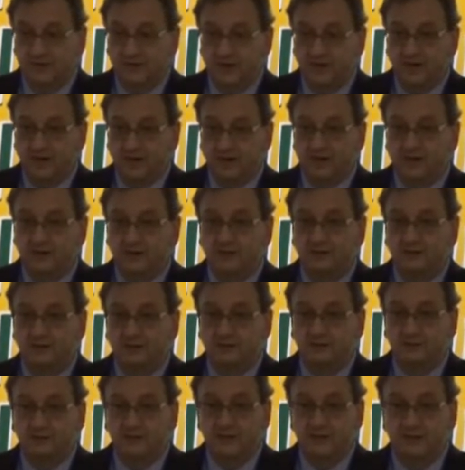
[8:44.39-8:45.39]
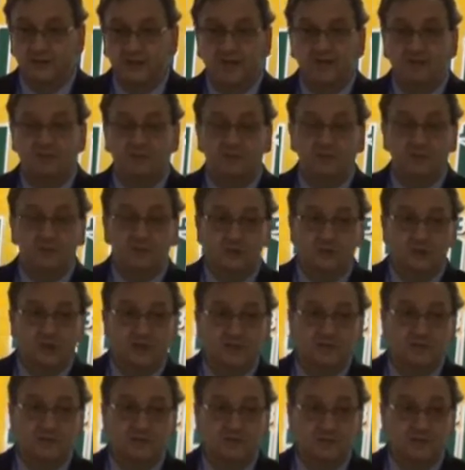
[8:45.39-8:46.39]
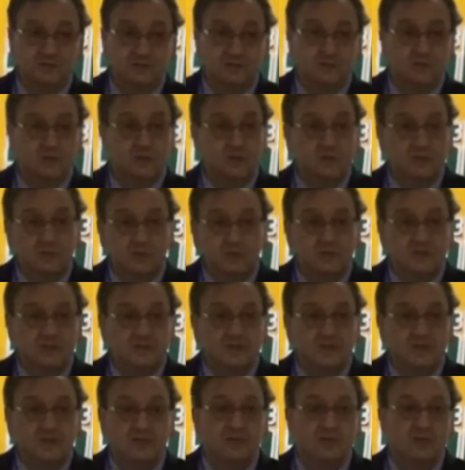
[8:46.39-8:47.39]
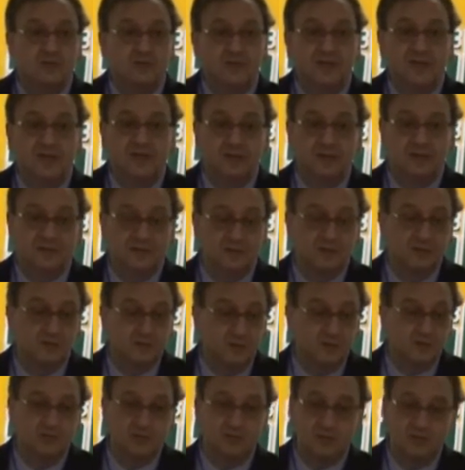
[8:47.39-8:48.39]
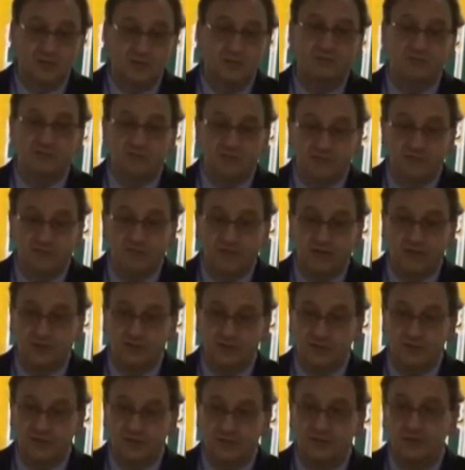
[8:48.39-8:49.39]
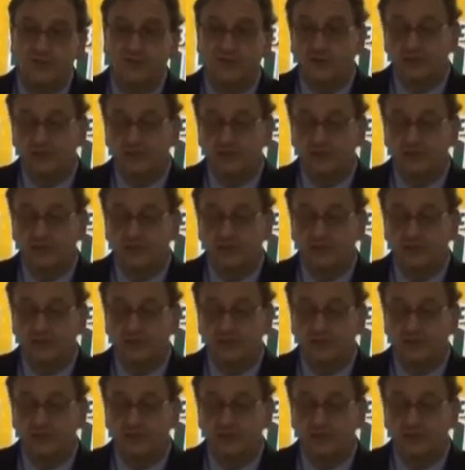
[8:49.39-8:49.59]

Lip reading: and they have peritonitis, always think of Candida. You need to cover for Candida.